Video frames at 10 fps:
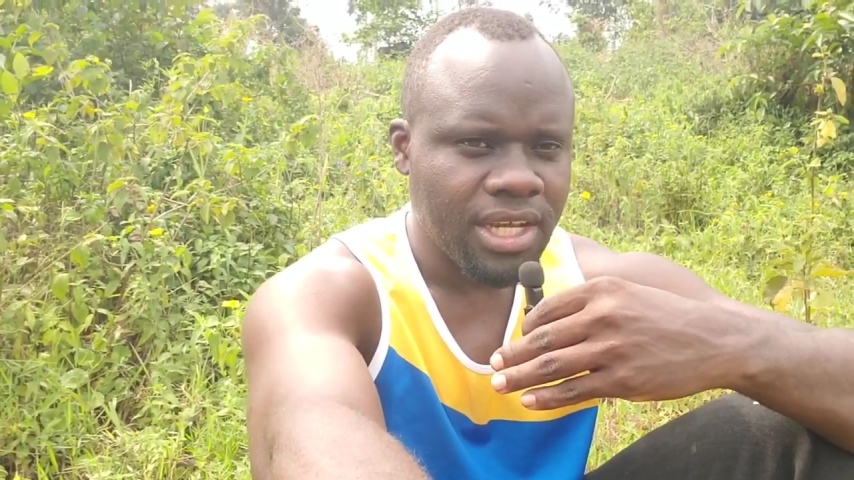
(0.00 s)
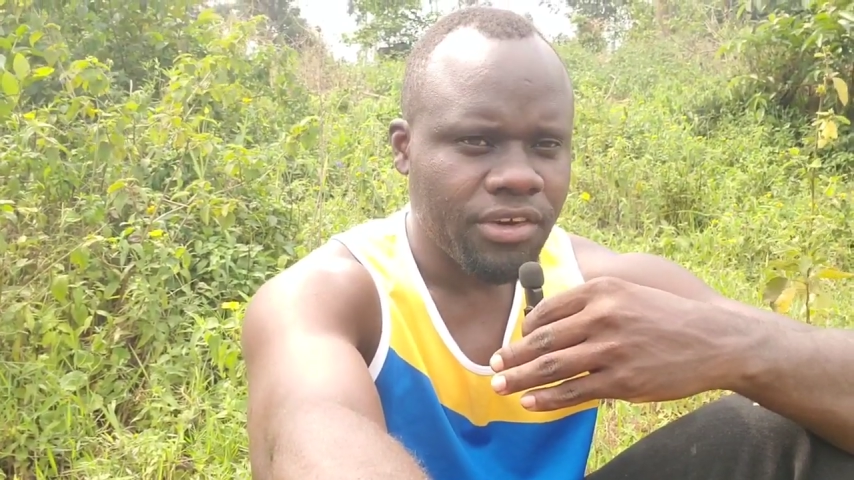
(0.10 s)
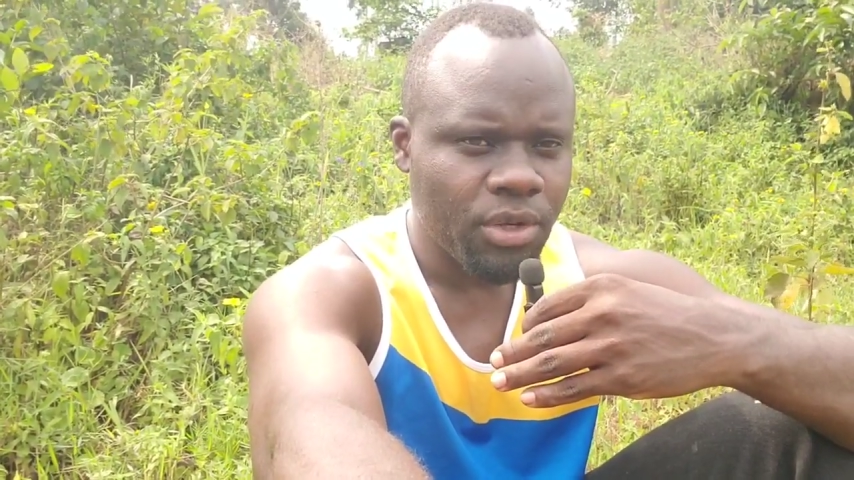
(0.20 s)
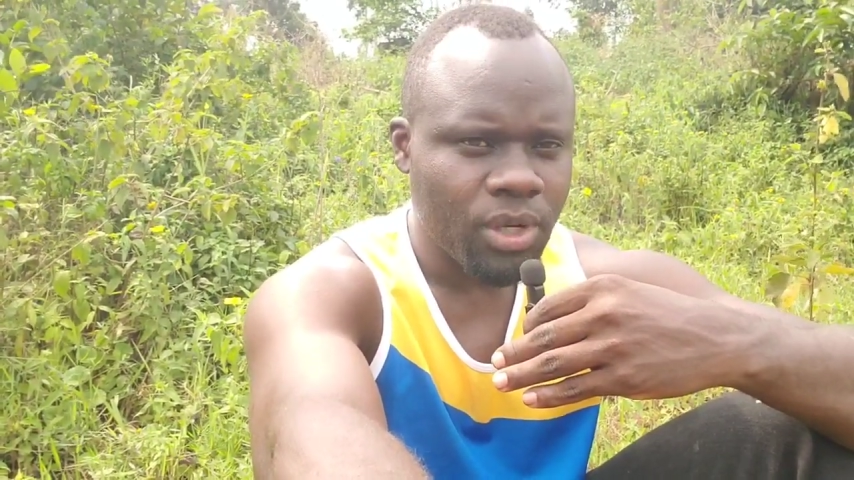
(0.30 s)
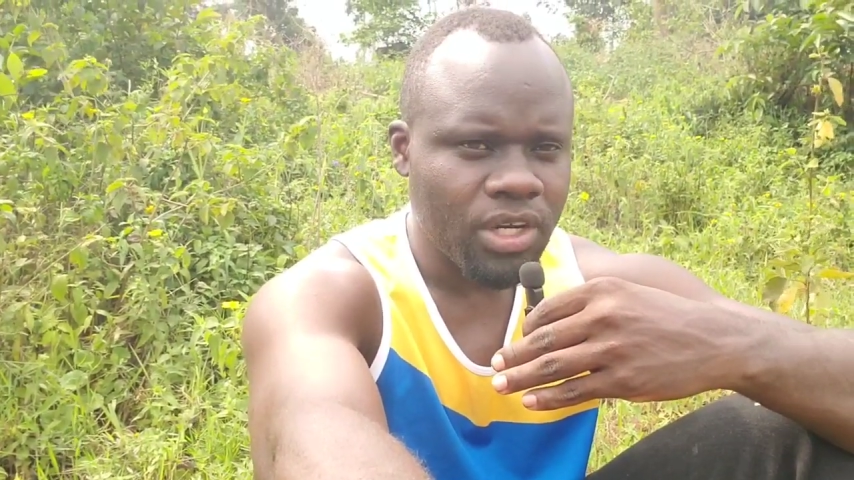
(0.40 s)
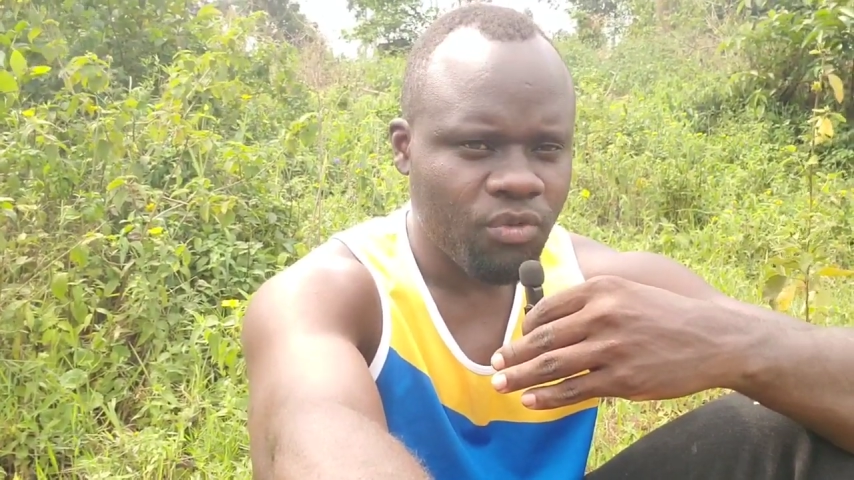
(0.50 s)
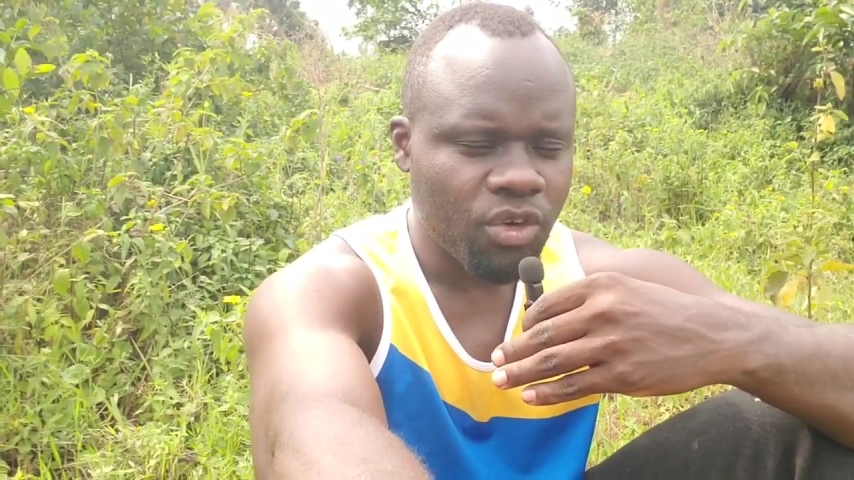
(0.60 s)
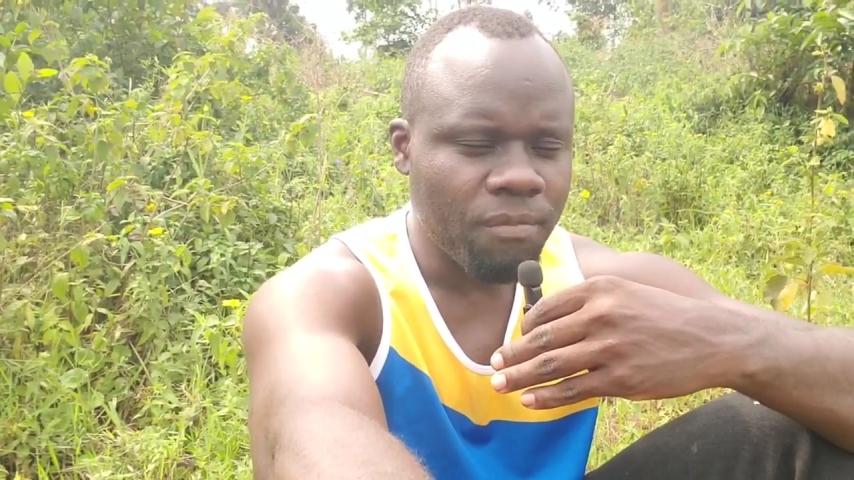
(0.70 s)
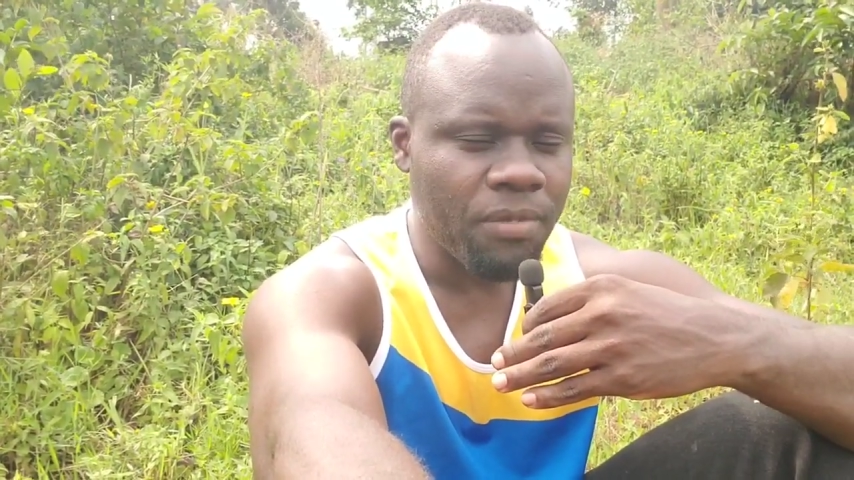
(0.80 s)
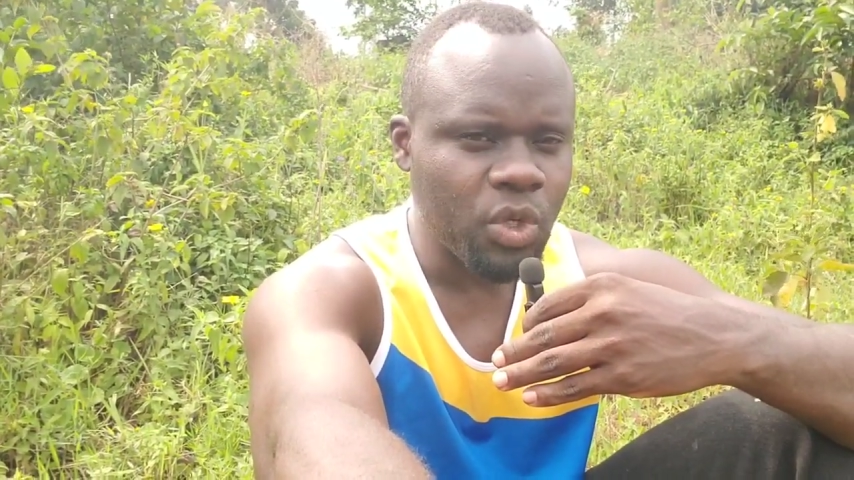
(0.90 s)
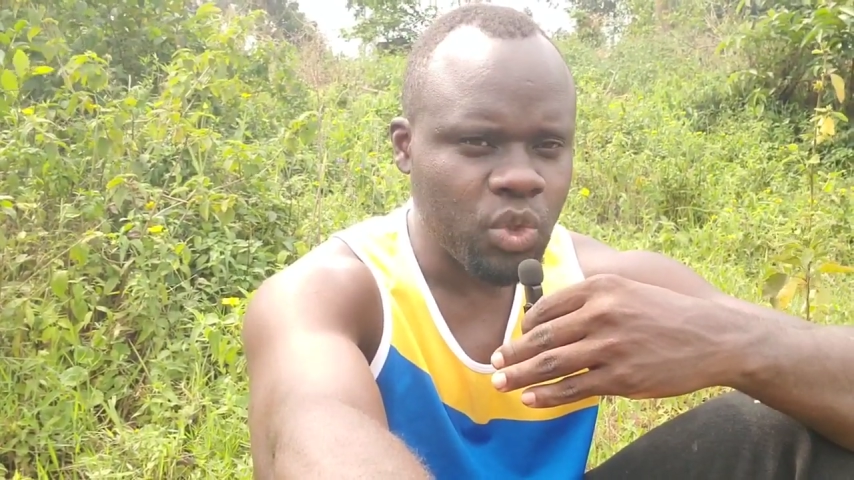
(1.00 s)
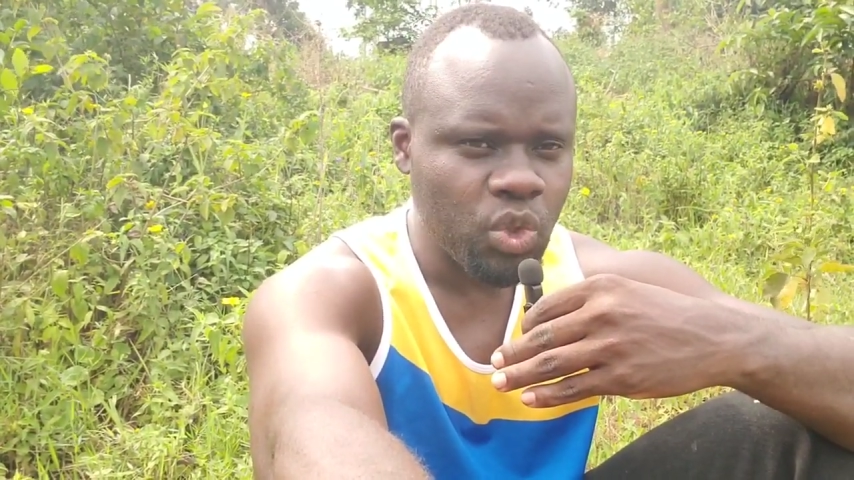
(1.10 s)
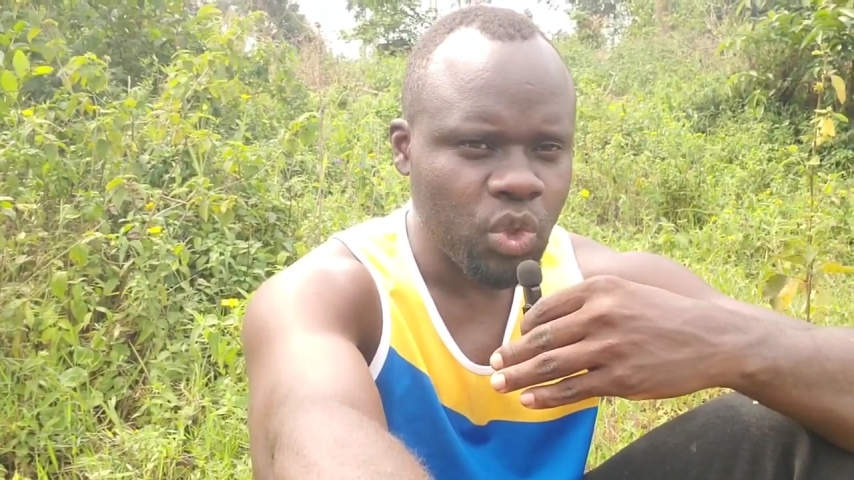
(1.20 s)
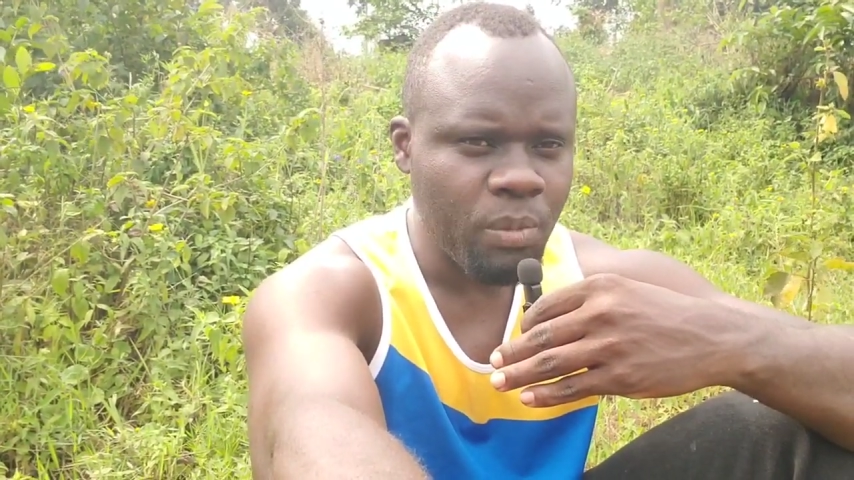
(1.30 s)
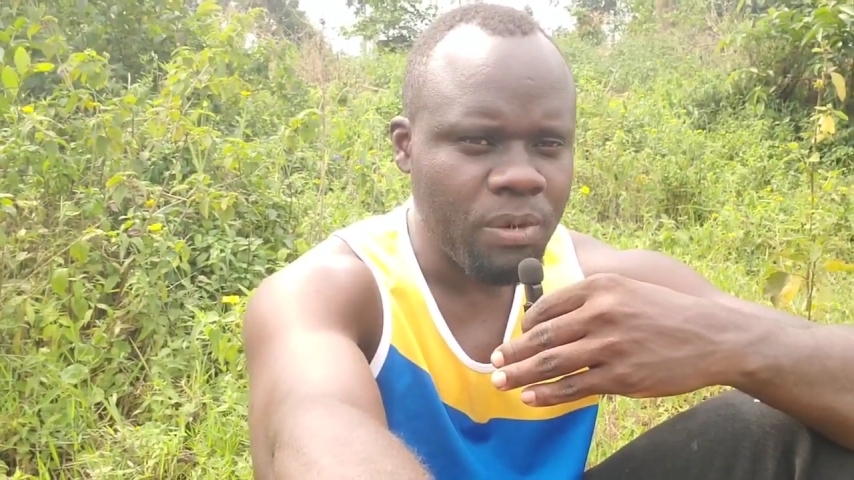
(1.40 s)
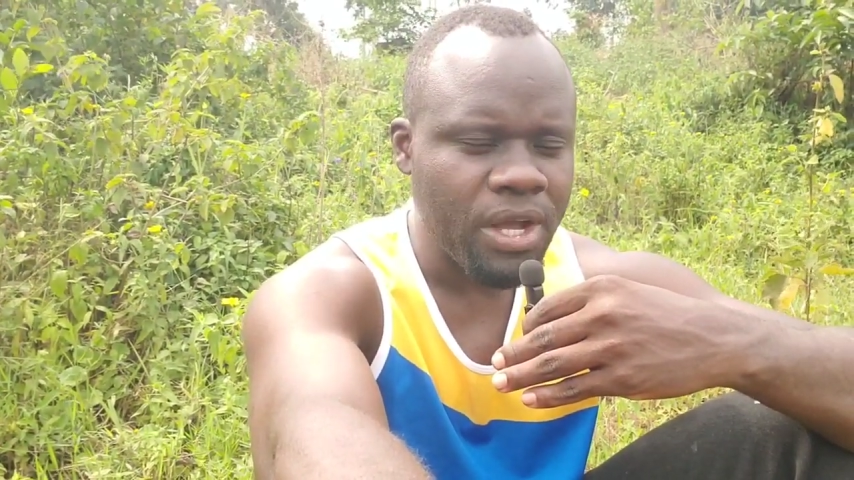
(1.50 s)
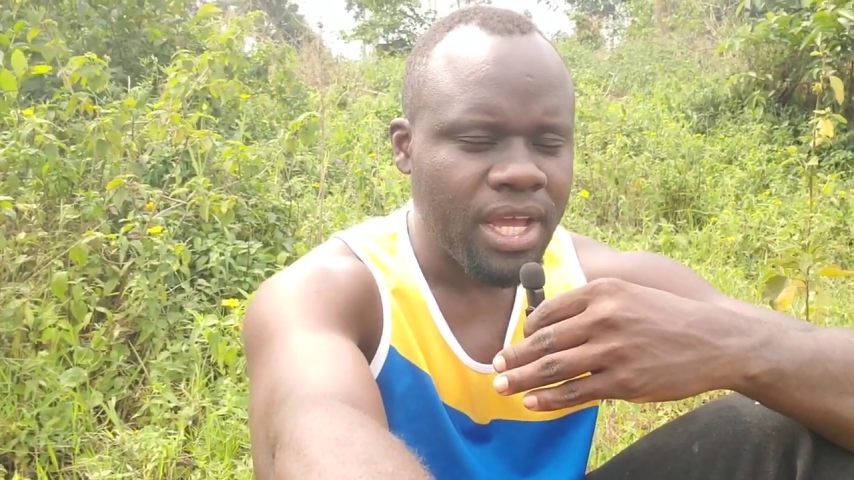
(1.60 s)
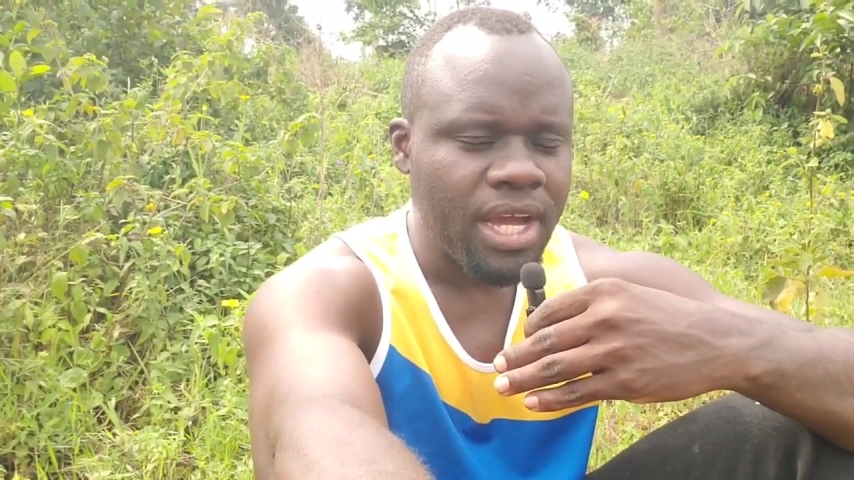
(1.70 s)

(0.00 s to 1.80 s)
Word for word: reward from YouTube,